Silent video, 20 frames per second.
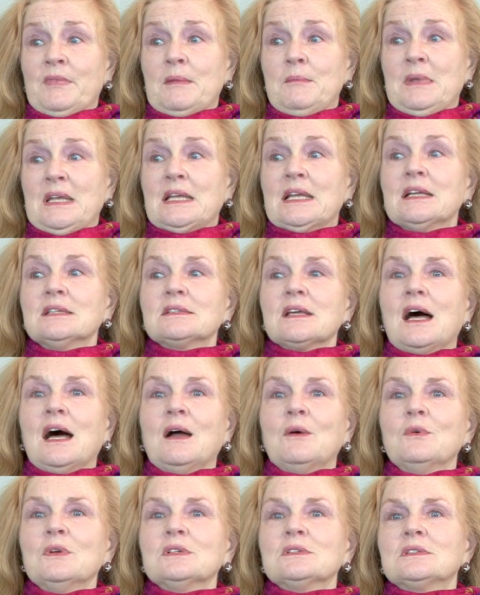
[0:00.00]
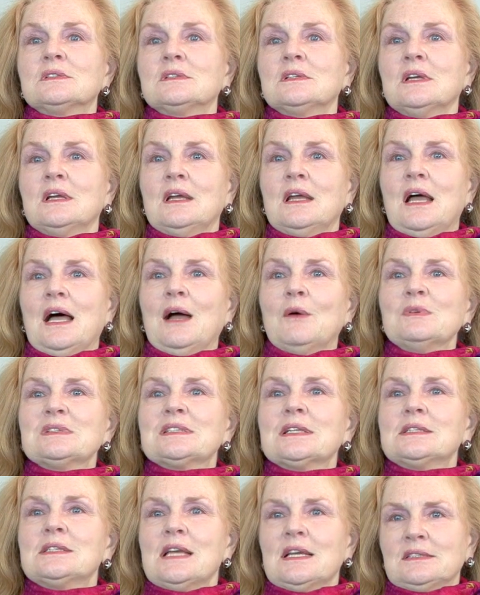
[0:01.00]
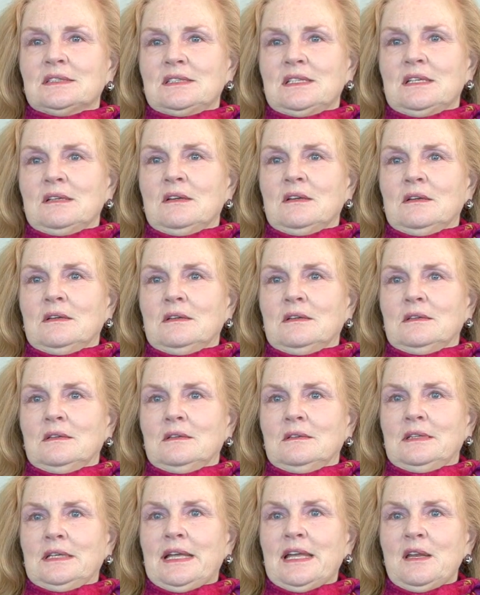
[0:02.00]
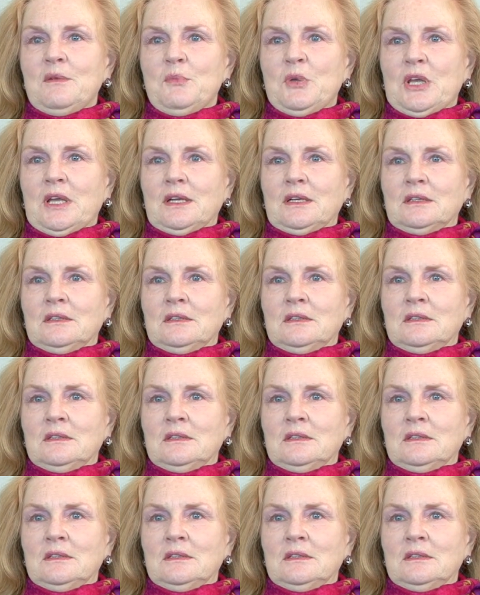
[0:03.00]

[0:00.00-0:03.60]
Because I was the guinea pig.